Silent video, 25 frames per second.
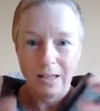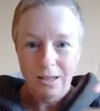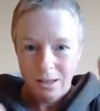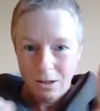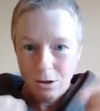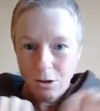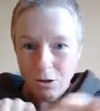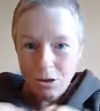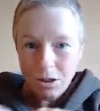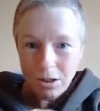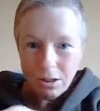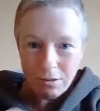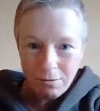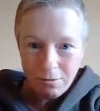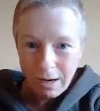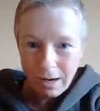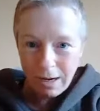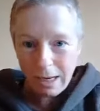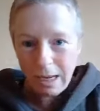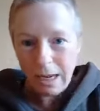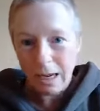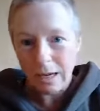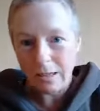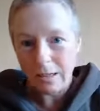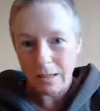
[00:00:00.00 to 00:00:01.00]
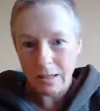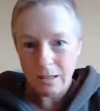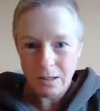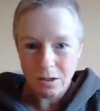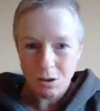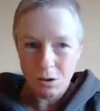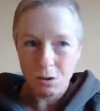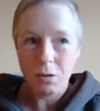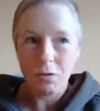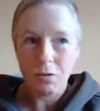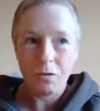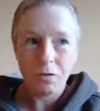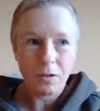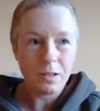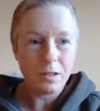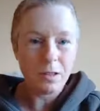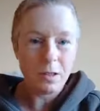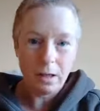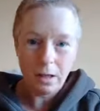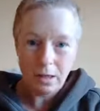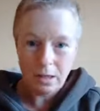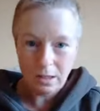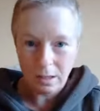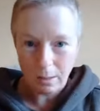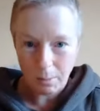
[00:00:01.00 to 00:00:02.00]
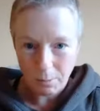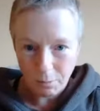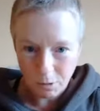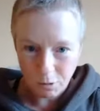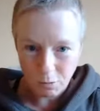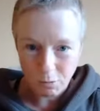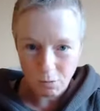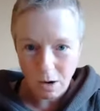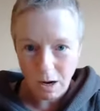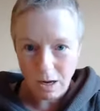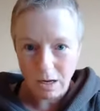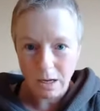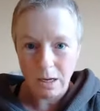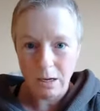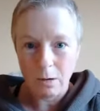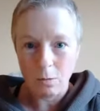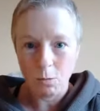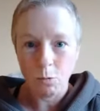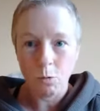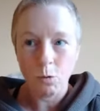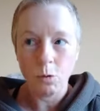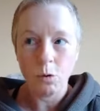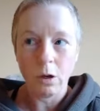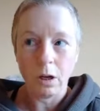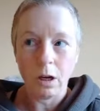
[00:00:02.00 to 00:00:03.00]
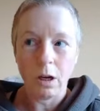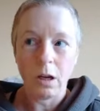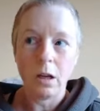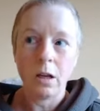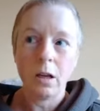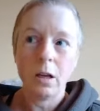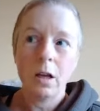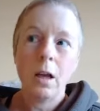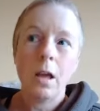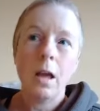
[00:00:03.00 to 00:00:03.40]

usually running under the surface like subterranean water,